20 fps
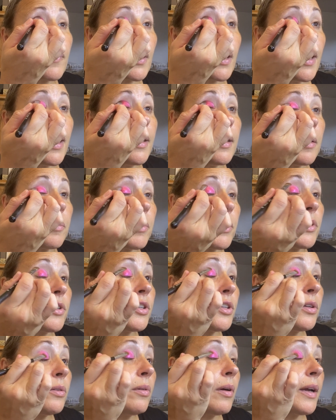And number
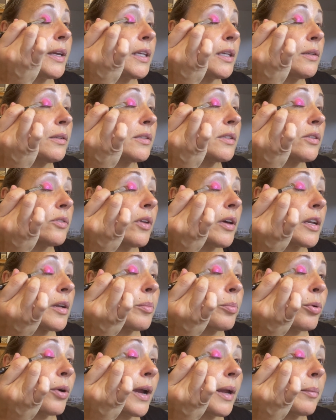two, I used a lot of
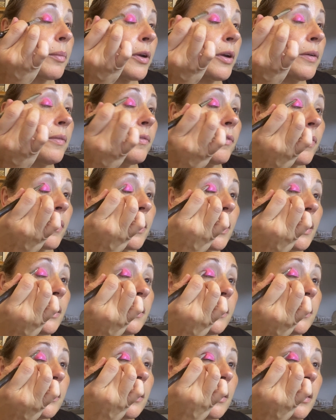primer for
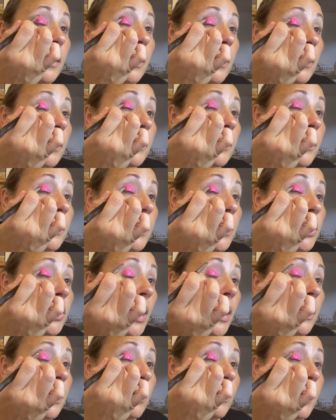this, so the
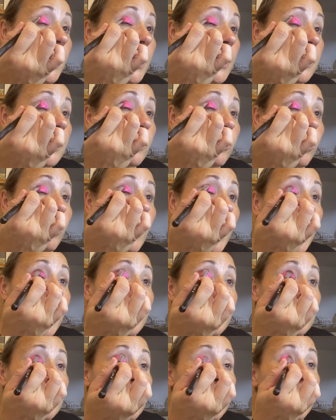shadow is
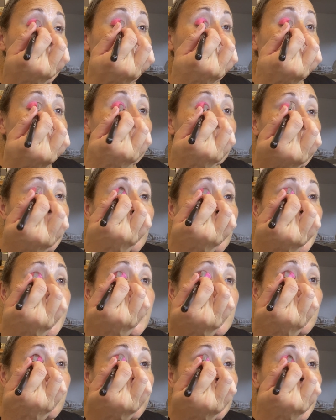wet. So we're going
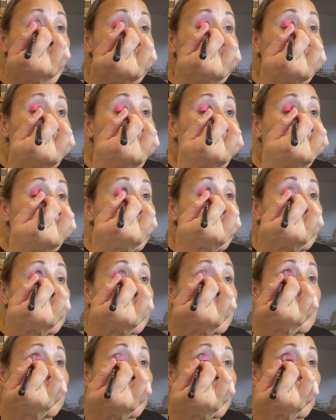to blend it out,
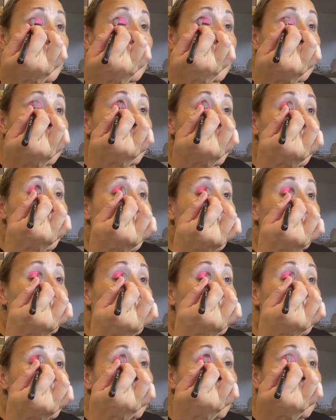and I am going
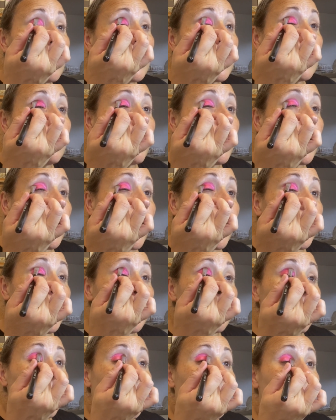to go a little bit
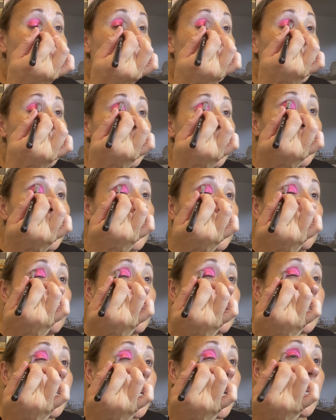higher because
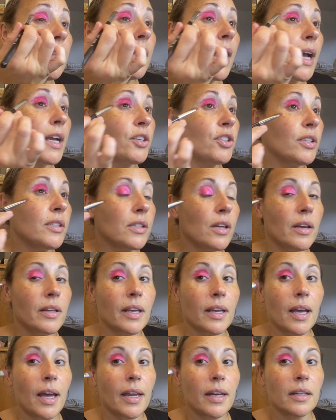once I get lashes on,
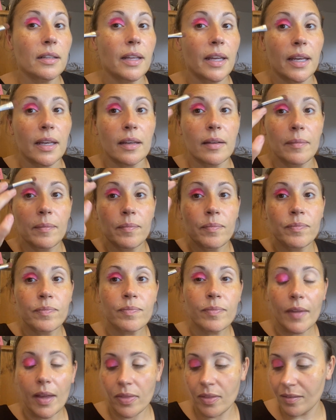it kind of like
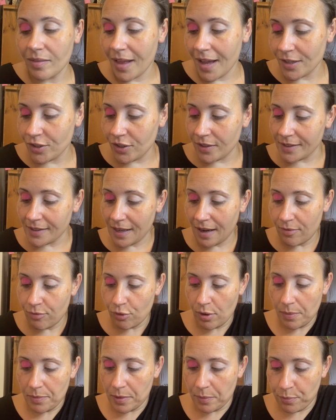the lashes cover
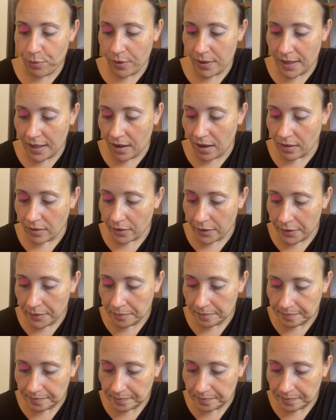up the pretty color.